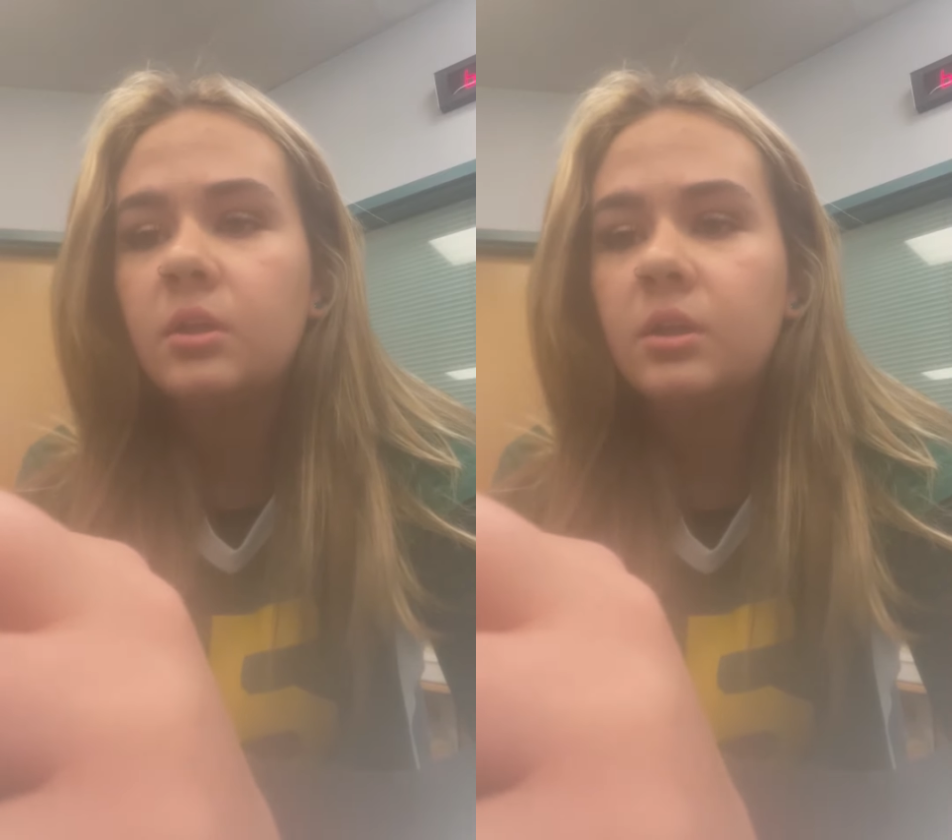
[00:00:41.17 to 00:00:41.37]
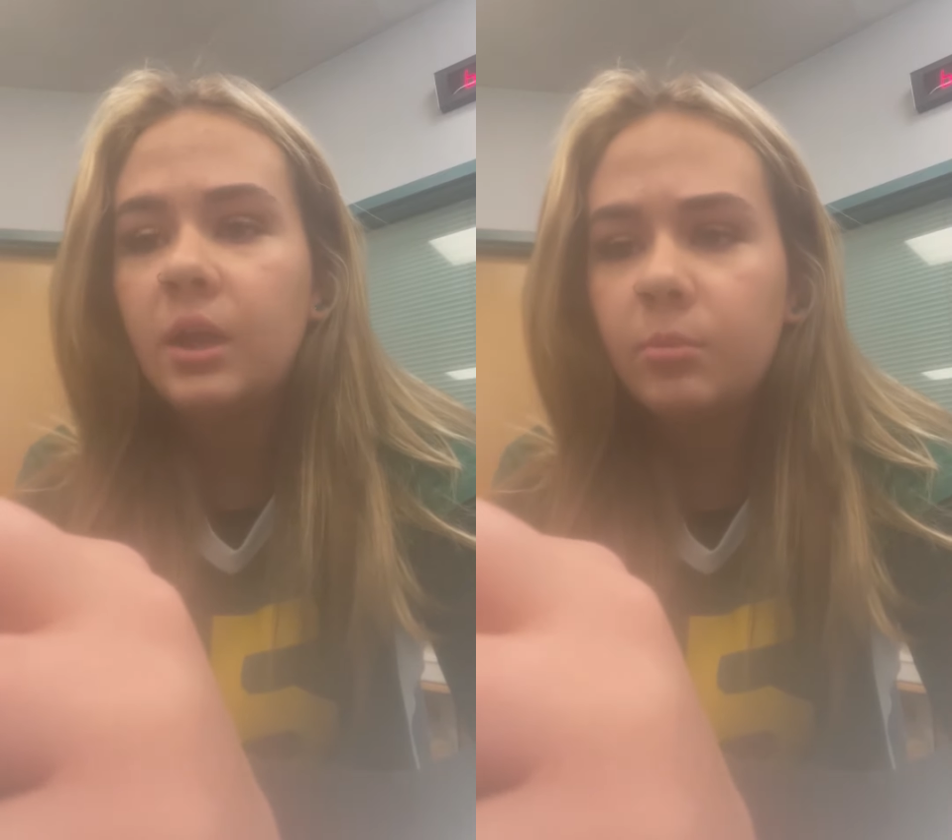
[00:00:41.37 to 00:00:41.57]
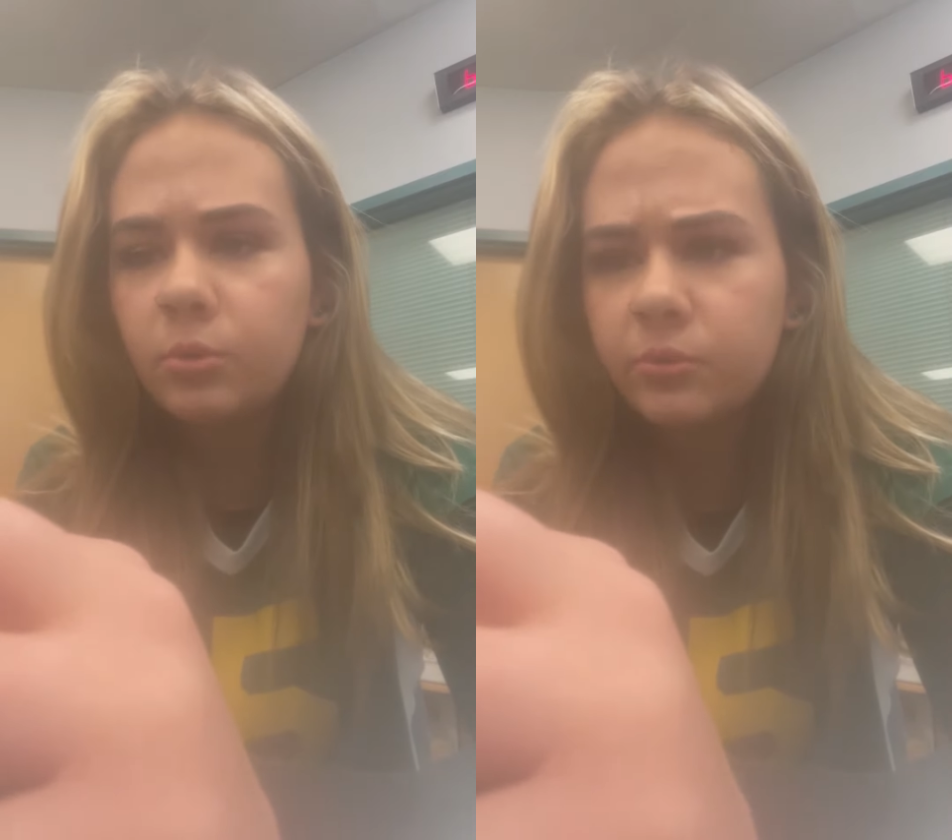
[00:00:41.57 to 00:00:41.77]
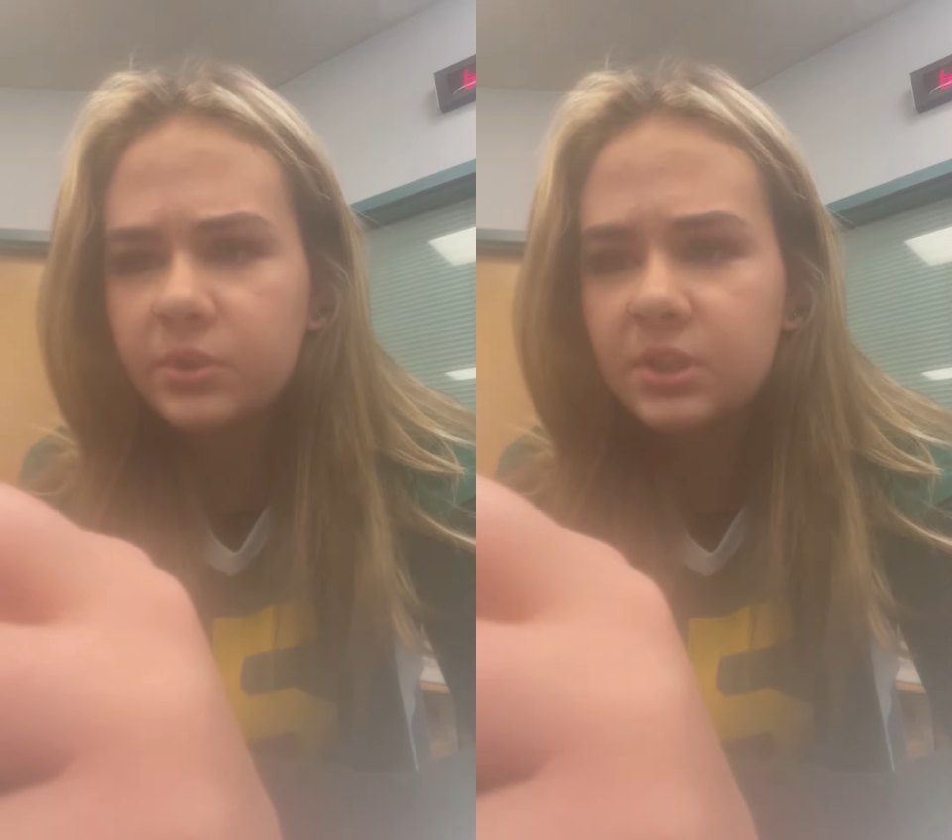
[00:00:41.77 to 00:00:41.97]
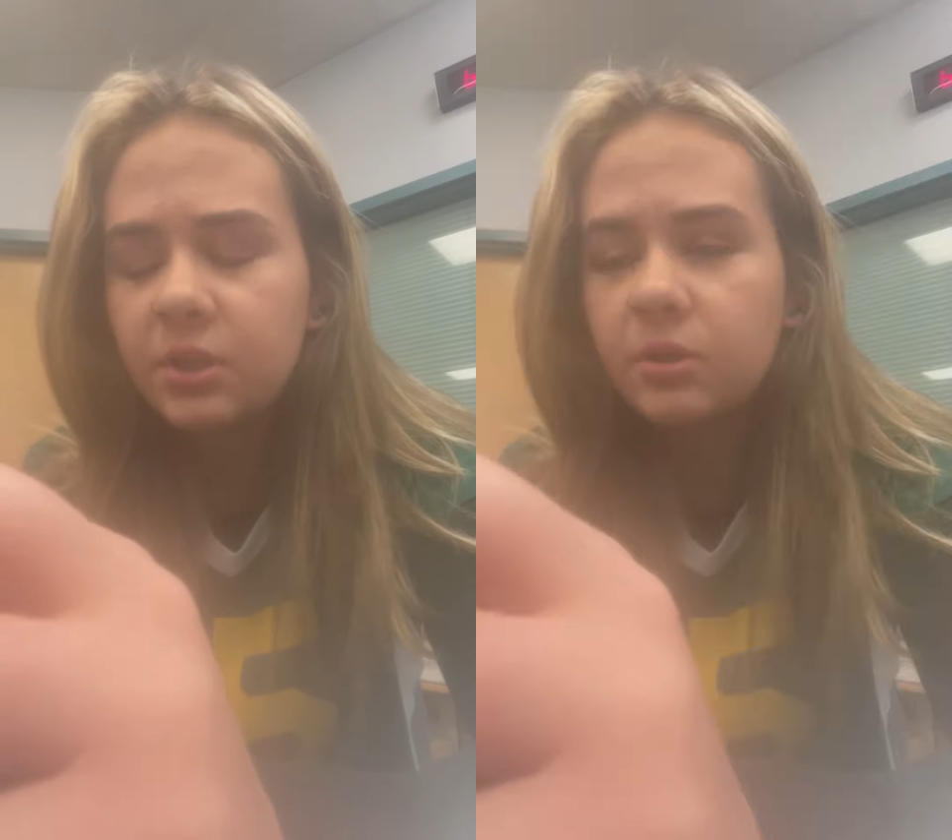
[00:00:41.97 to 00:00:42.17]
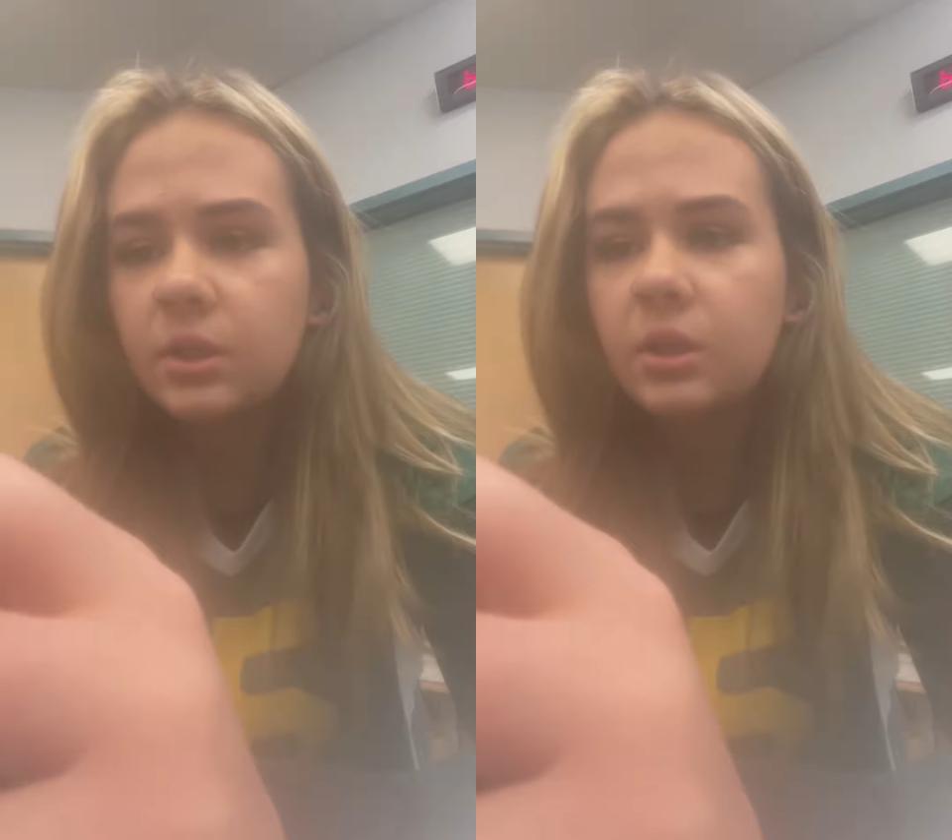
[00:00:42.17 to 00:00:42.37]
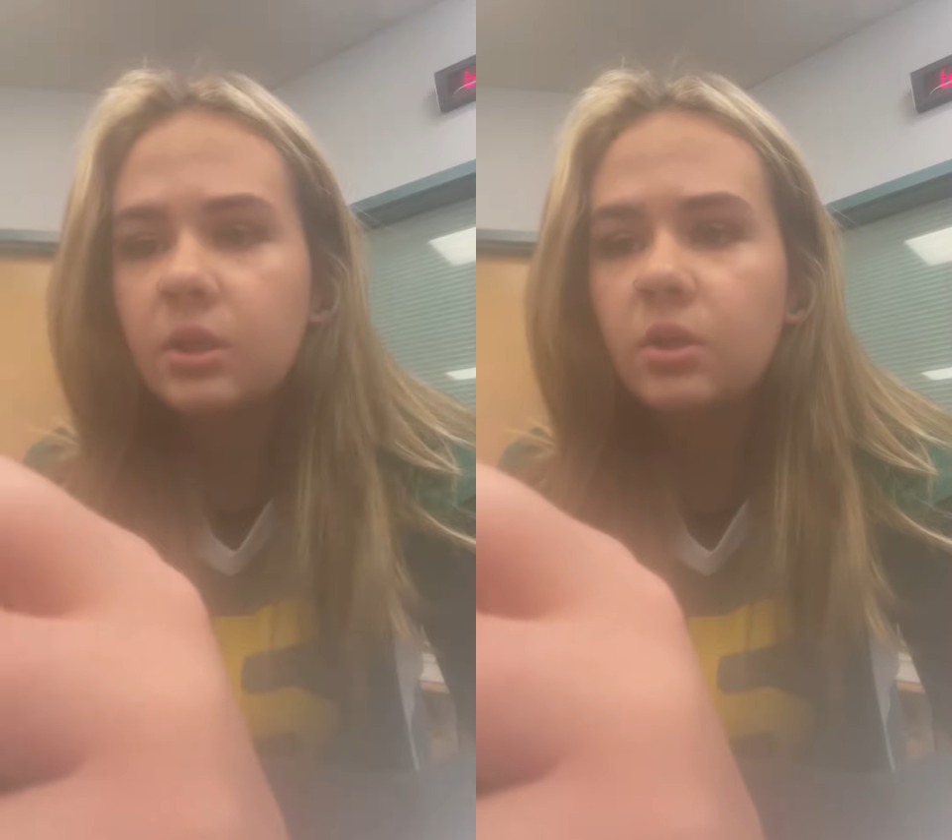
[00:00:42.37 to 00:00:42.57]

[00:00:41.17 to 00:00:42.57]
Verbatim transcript: laboratory